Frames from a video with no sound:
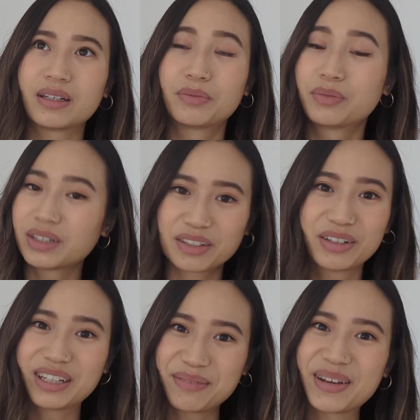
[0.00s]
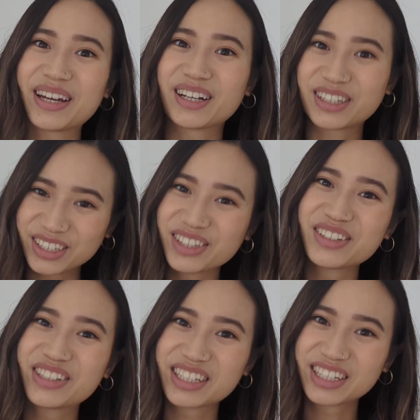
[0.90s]
starting a multi-part
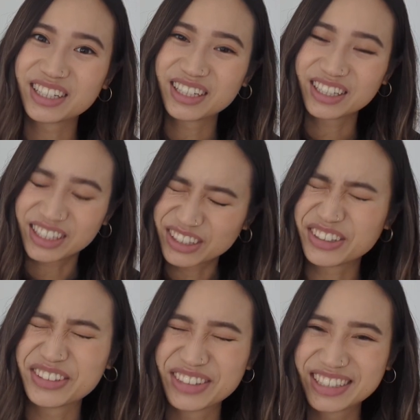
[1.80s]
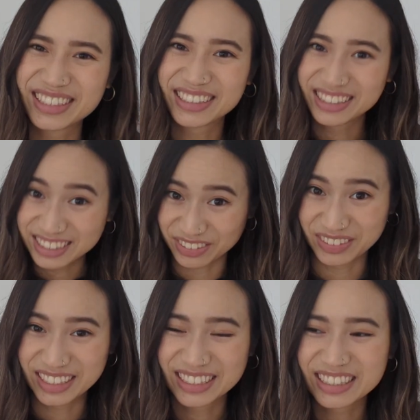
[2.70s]
series on things they
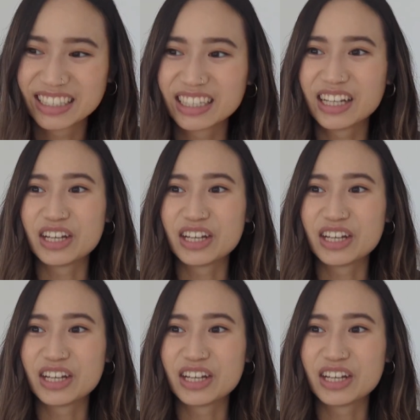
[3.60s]
don't tell you,